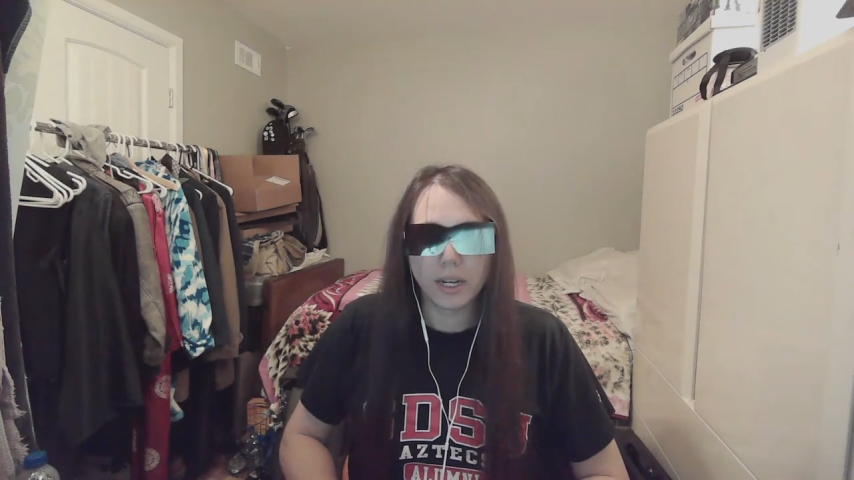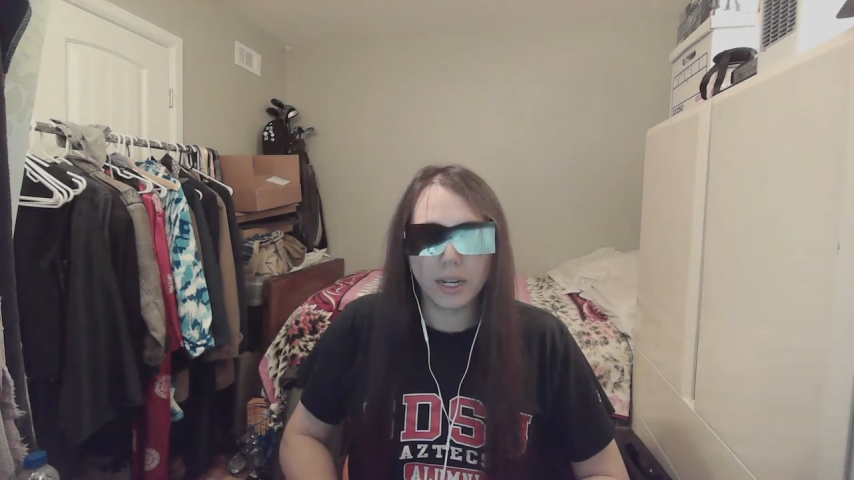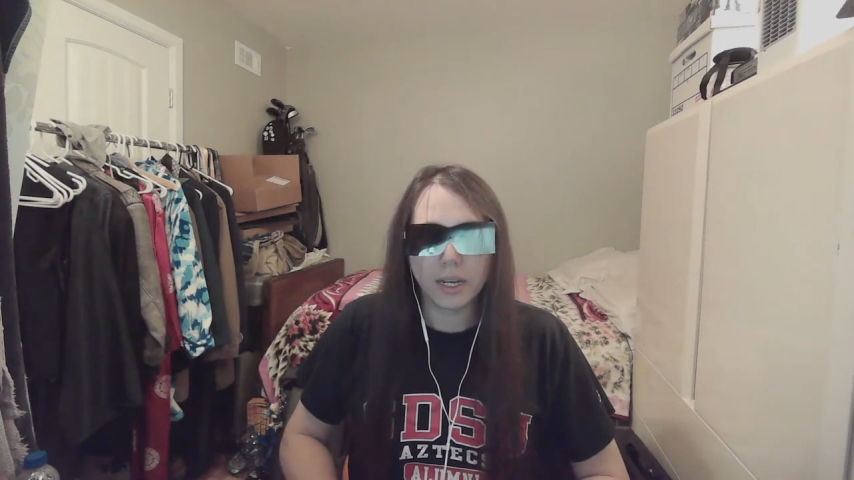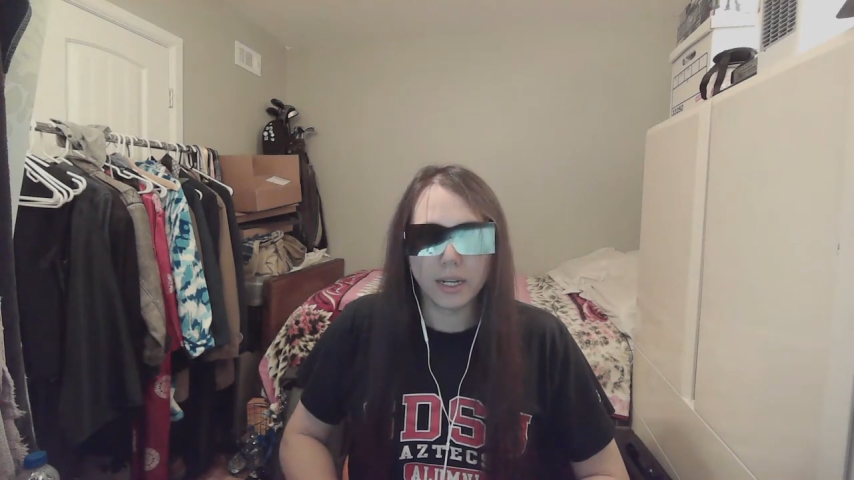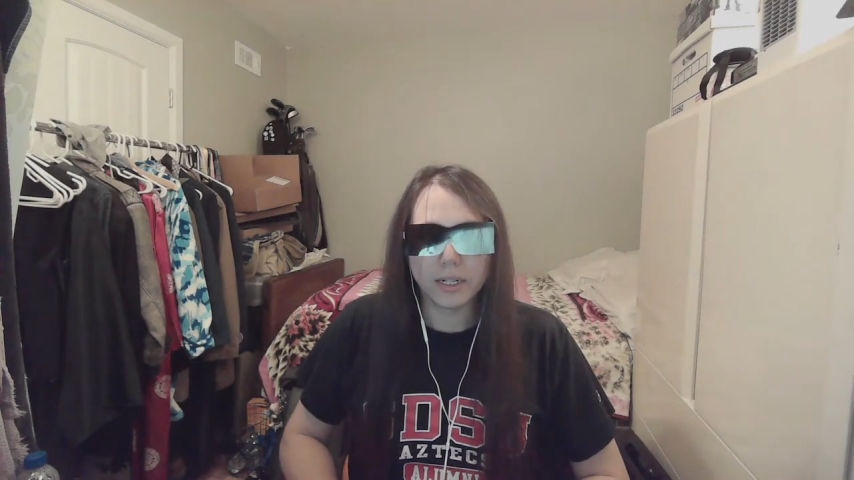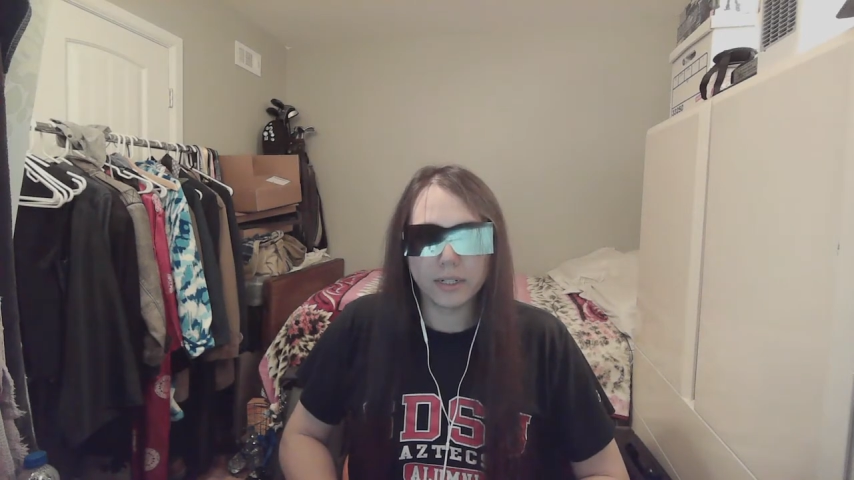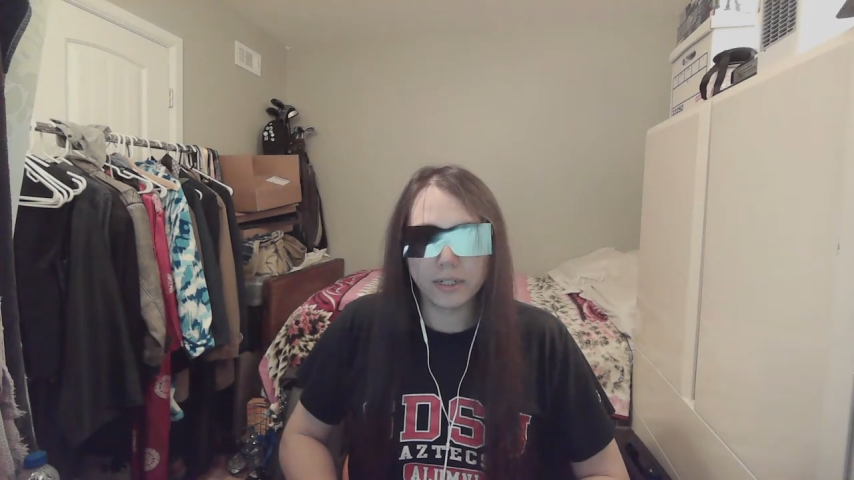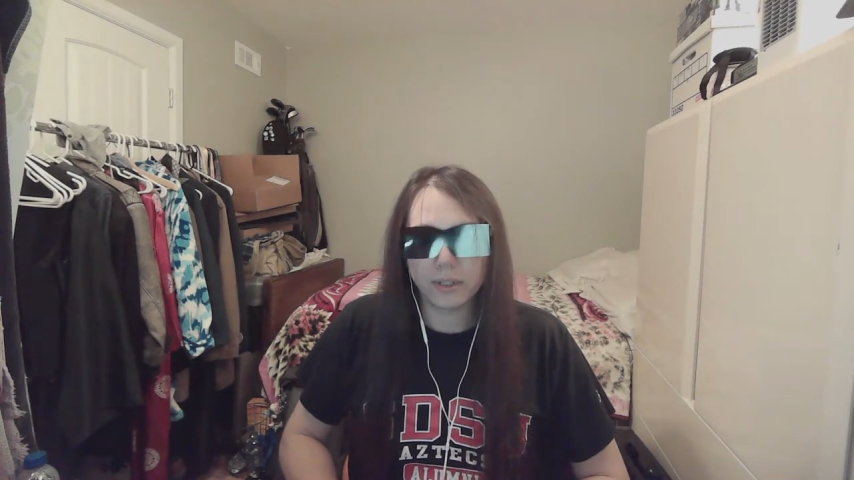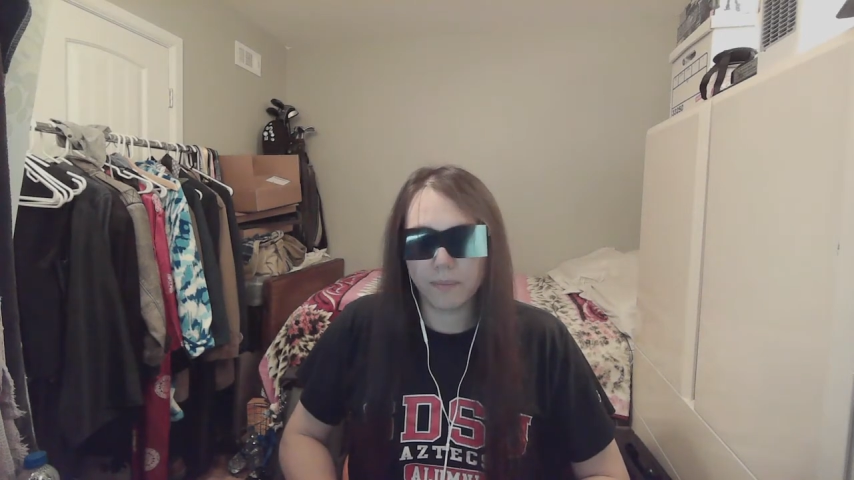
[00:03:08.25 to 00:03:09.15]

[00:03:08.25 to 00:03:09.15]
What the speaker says: and